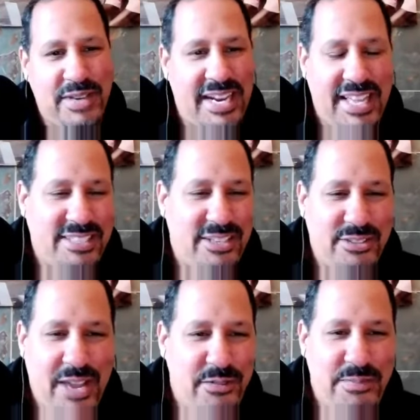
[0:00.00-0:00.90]
That's
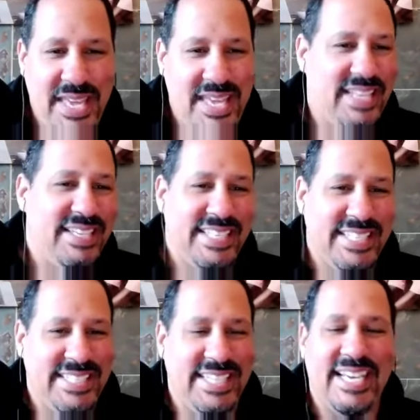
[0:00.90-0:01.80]
okay with me.
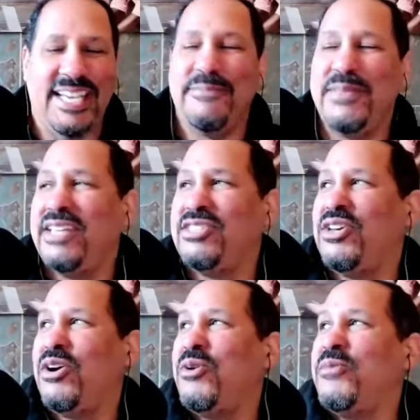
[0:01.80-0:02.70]
And
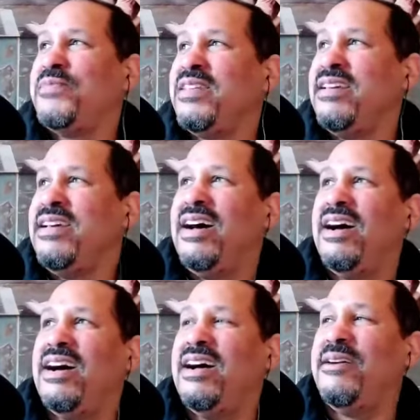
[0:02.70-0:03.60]
so,
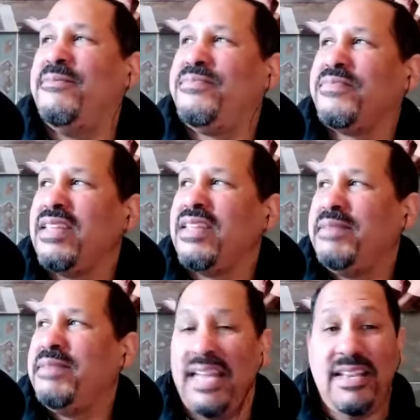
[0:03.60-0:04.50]

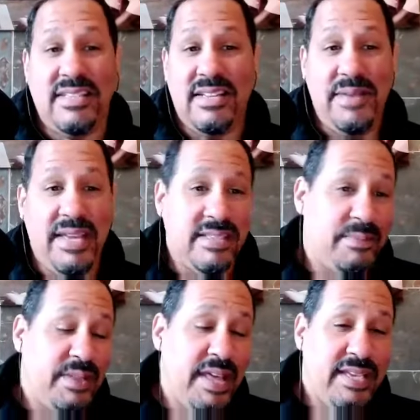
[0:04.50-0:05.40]
but Kenya is an amazing
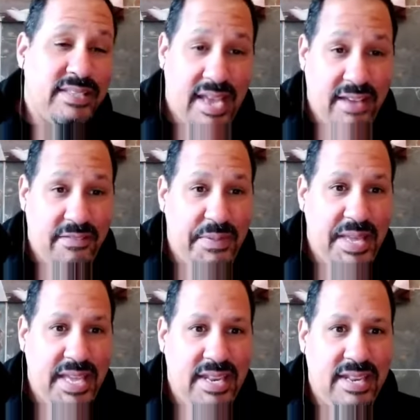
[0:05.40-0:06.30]
place. I have
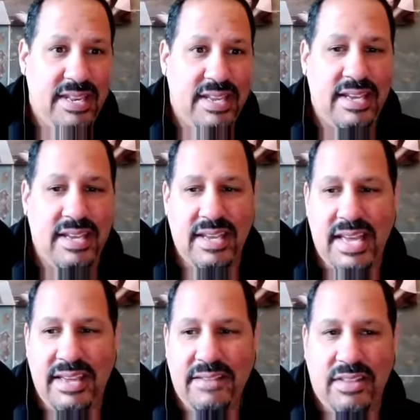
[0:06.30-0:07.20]
been.
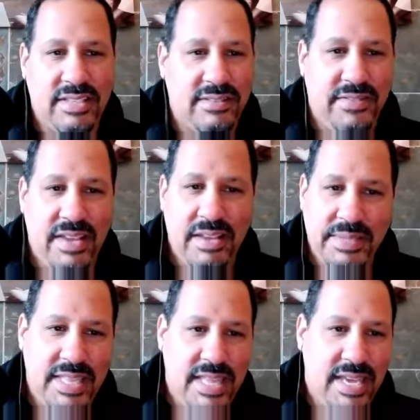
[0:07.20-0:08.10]
I have lots of
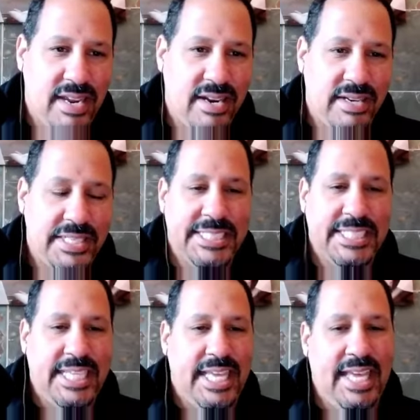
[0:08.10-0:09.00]
family there,
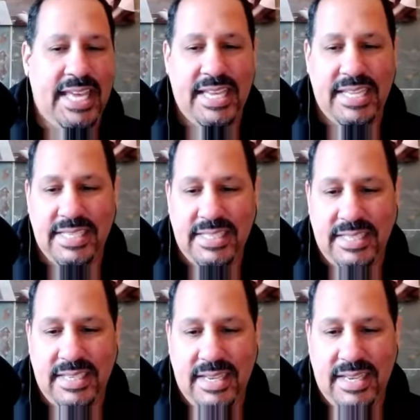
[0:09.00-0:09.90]
and
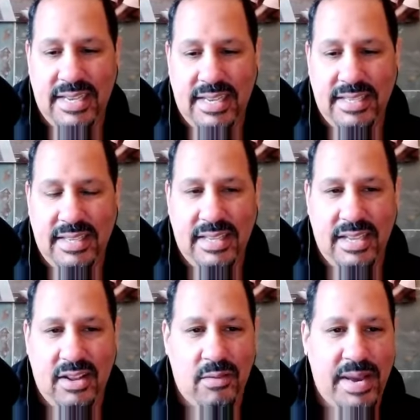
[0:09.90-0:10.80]

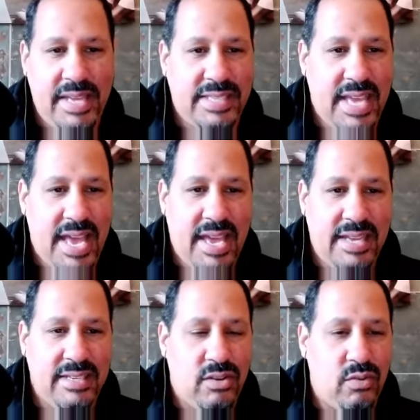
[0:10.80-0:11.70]
my
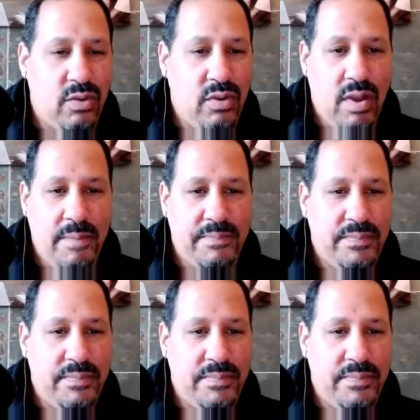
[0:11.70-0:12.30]
dad grew up.